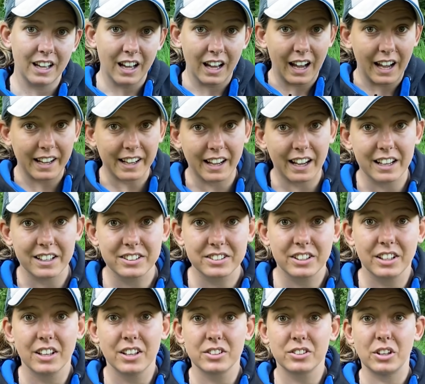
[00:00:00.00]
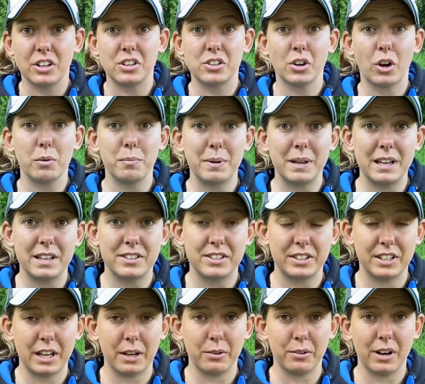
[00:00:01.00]
Hi guys, so you join me here
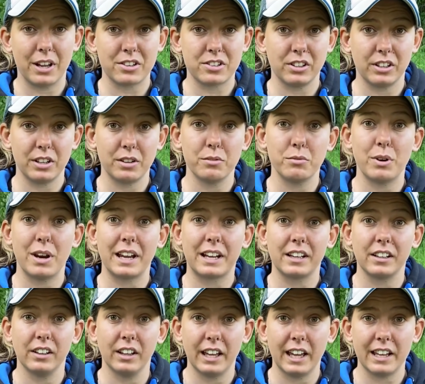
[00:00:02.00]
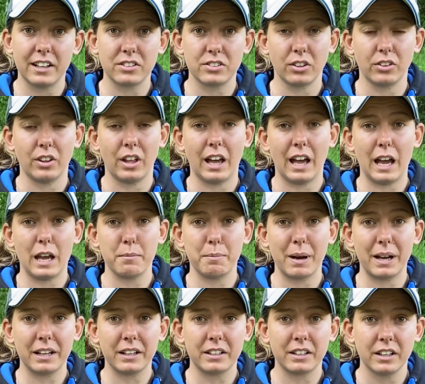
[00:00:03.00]
today. We're actually at Raker Lakes on the high
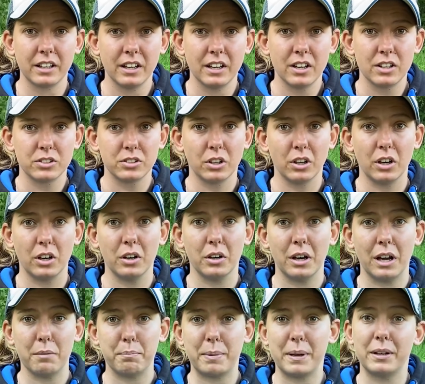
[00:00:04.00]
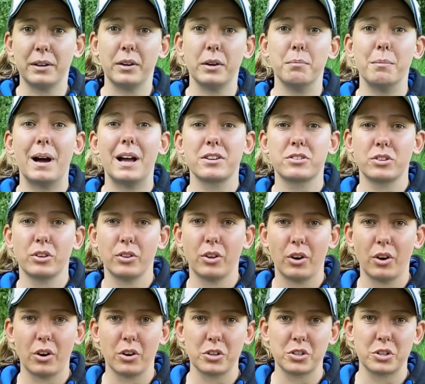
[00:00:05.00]
bank. So I've been on a match on the
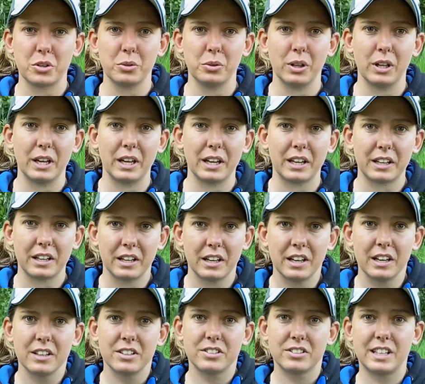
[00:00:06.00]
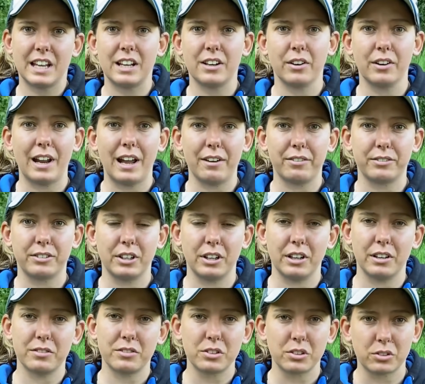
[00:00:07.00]
Horseshoe Lake, stayed on
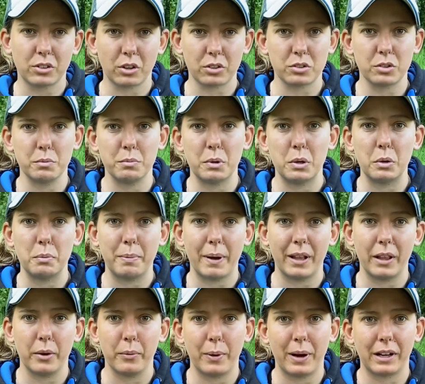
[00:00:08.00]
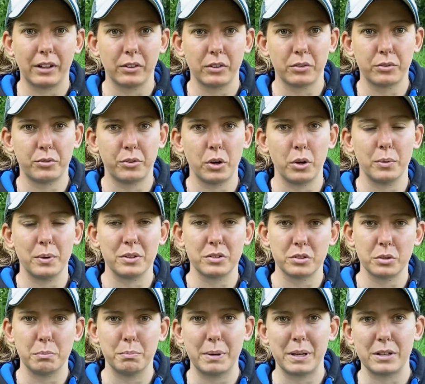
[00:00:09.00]
after, just got some new pellet wagglers through and
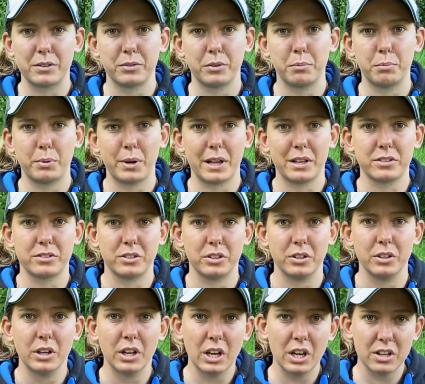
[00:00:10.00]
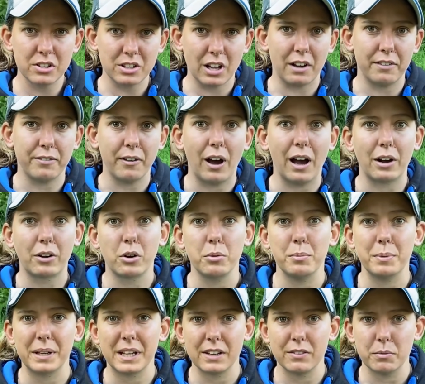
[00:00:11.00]
some bits from Preston, so I thought I'd come
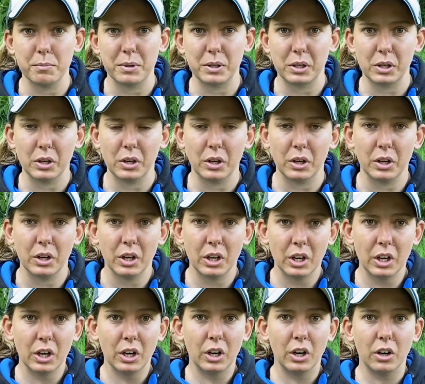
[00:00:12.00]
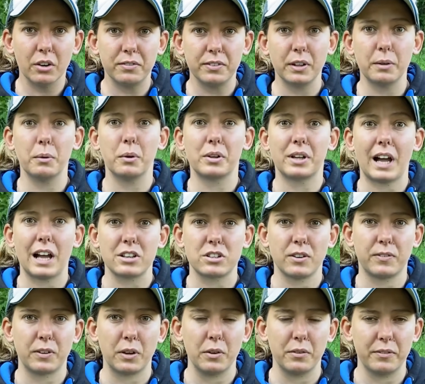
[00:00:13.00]
and give them a go. Hopefully we'll catch a
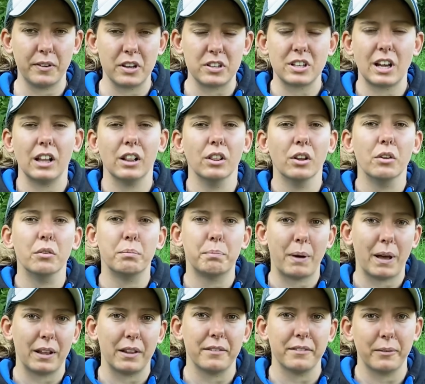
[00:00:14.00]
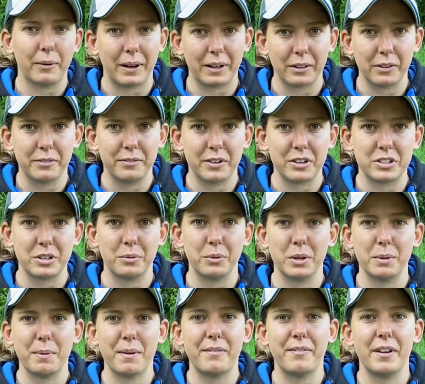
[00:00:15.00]
few fish. I love pellet waggler fishing, one of
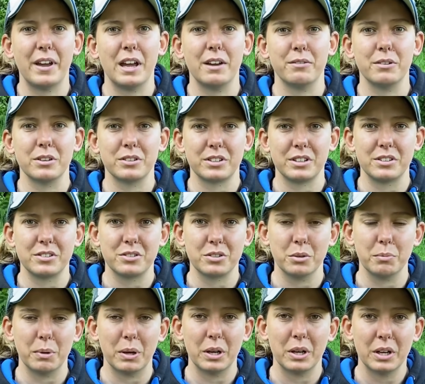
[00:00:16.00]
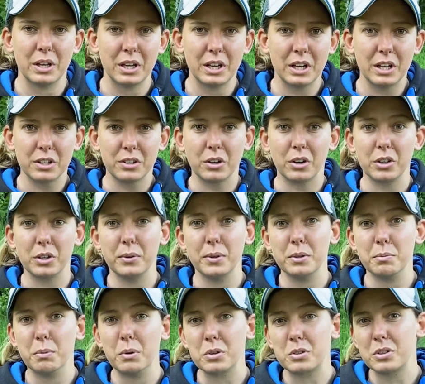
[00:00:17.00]
my favourites in summer. Don't do as
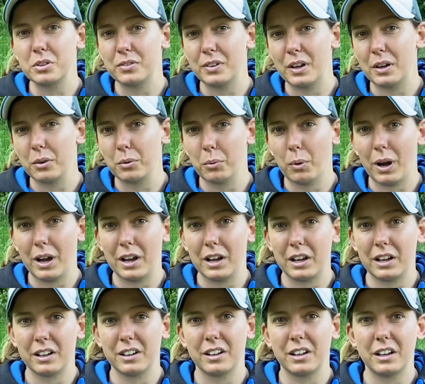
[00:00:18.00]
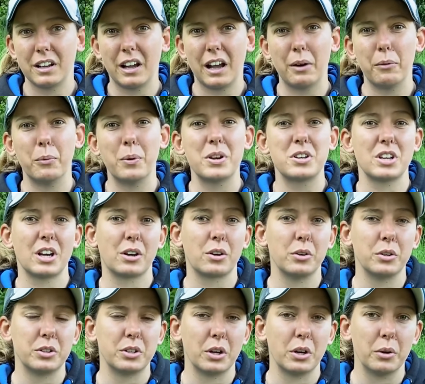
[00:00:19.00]
much of it as what I wish I
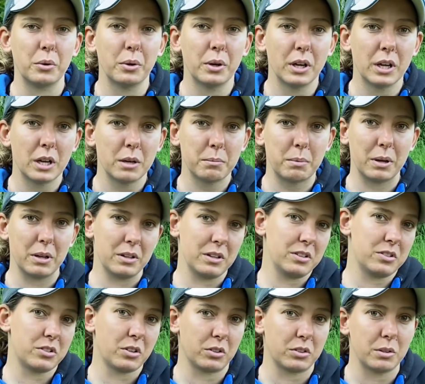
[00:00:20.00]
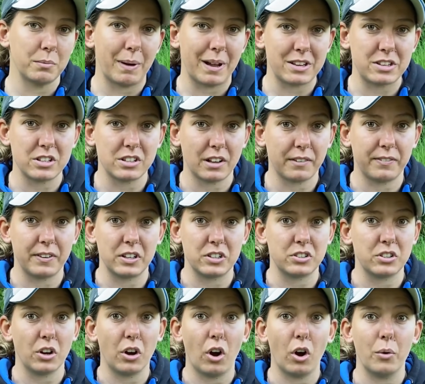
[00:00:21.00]
could do, but it's just the matches I fish
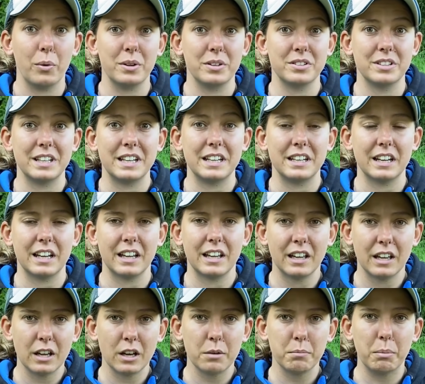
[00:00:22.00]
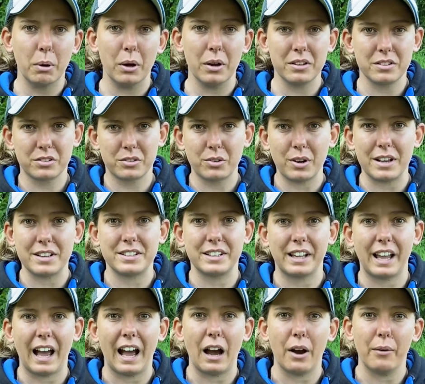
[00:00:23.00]
don't always need it. But it's great to
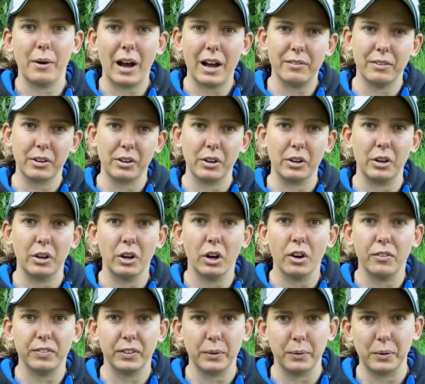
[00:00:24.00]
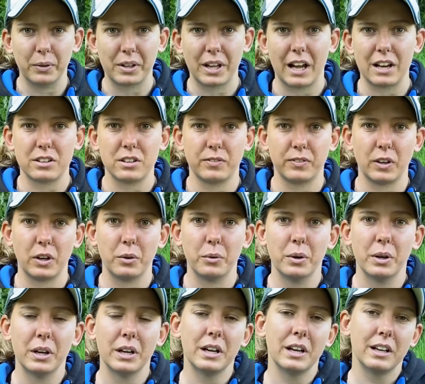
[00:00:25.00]
get out, have a go, hopefully we'll catch a few,
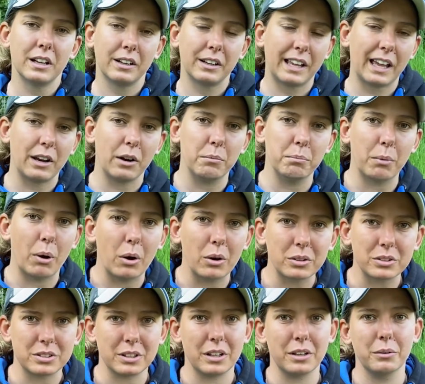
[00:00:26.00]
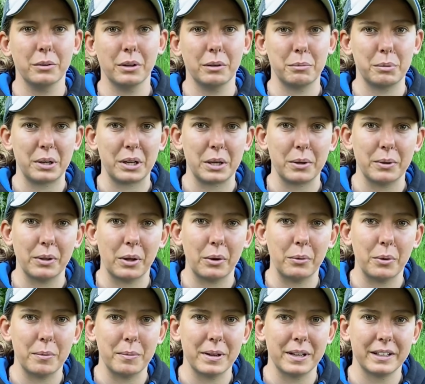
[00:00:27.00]
get on box and we'll bring you along
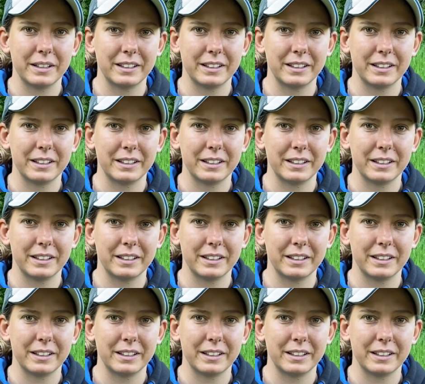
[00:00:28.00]
with me.